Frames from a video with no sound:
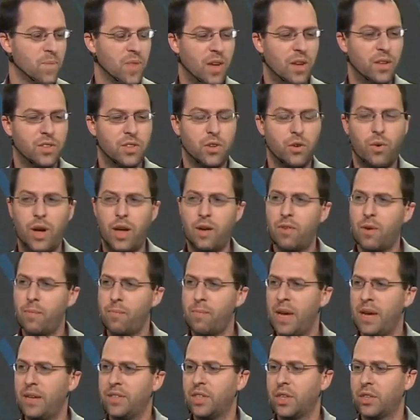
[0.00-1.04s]
And so we have
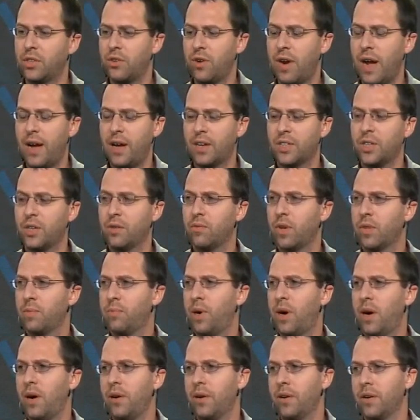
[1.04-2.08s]
amazing traction with
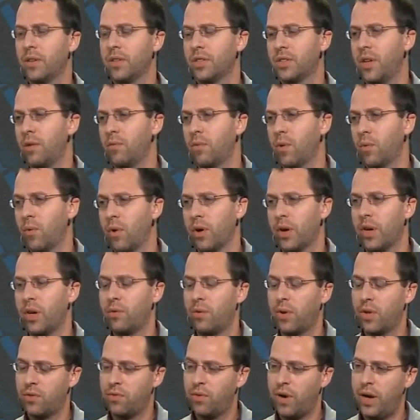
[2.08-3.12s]
partners that we're
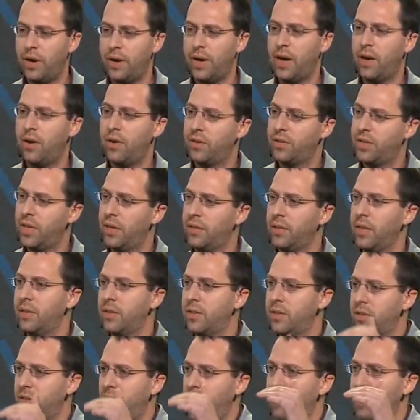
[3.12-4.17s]
working with right now to take
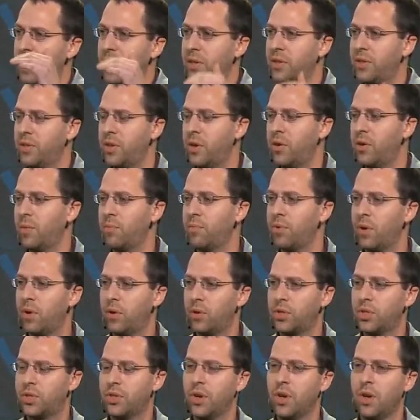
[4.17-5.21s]
that stepping stone
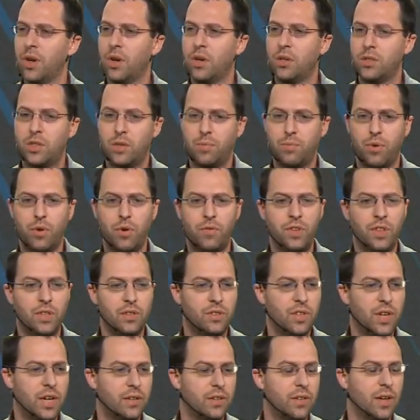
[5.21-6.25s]
approach to proving the
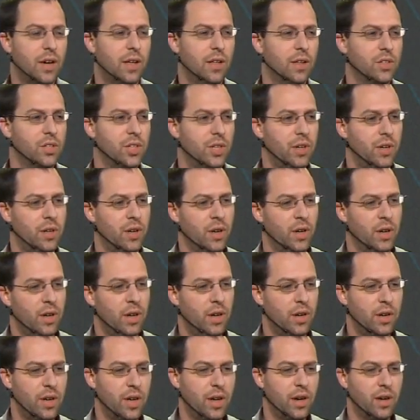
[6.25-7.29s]
technology
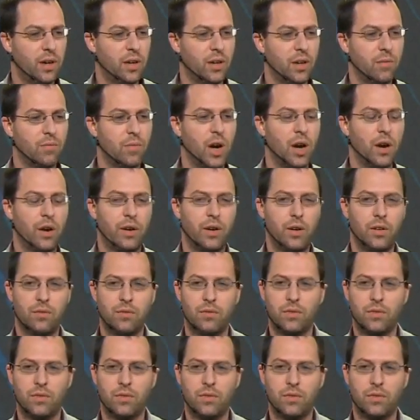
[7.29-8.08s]
and getting into market,